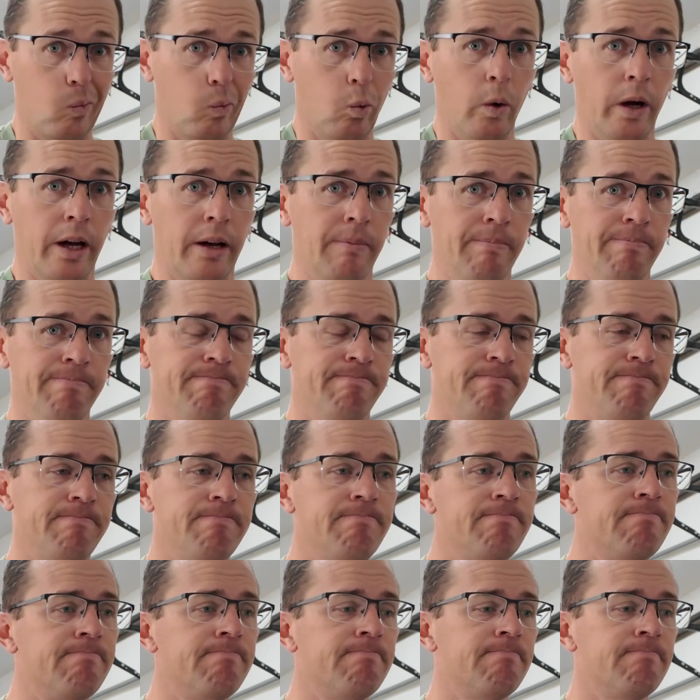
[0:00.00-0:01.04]
Well,
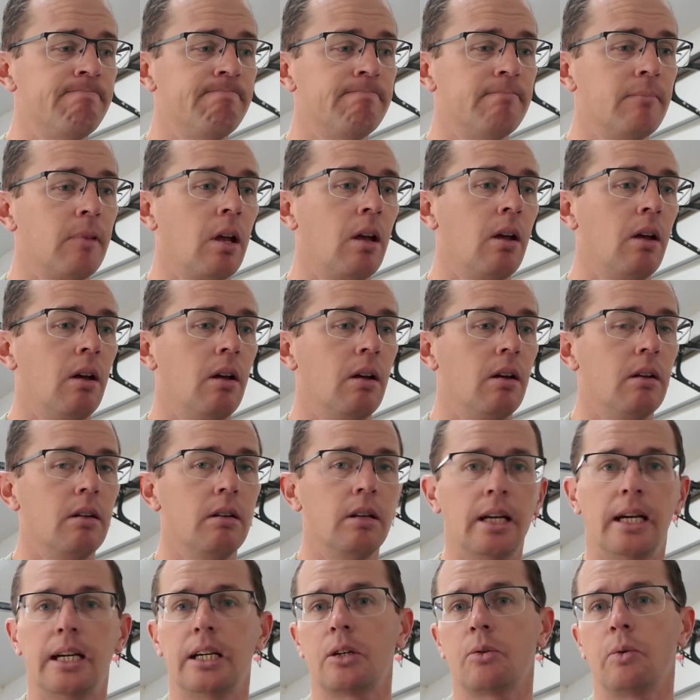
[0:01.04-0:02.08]

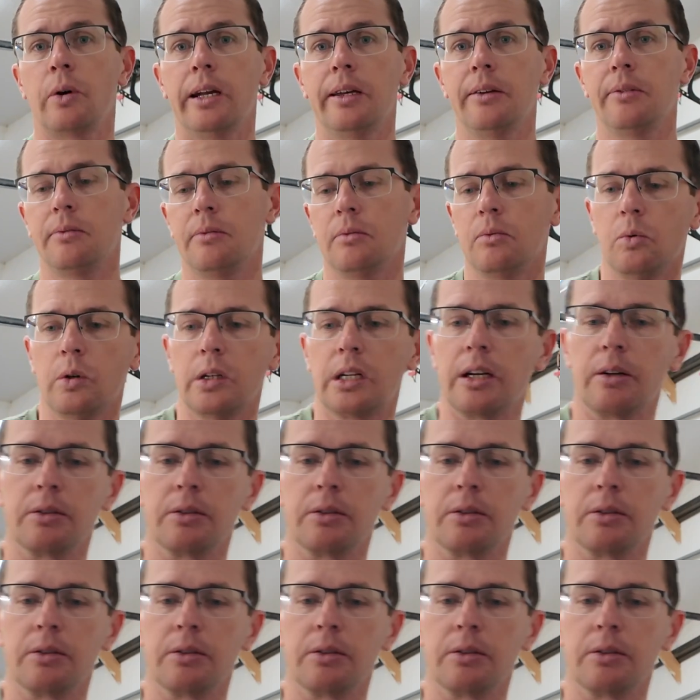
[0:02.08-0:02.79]
not quite what I